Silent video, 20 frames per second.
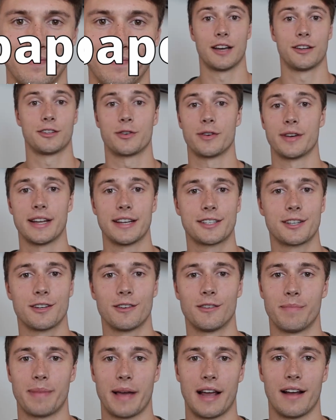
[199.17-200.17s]
A
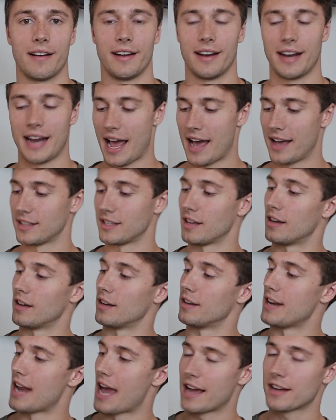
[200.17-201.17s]
traditional Baren has
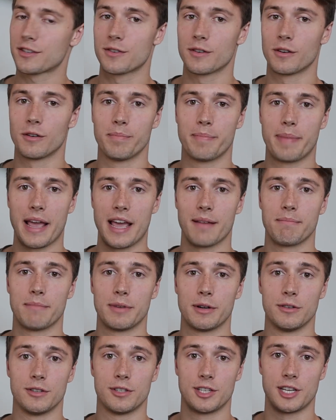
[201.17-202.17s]
a natural
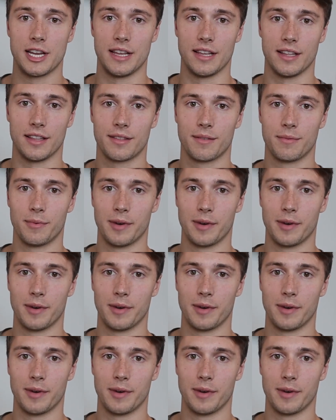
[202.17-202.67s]
bamboo sheath,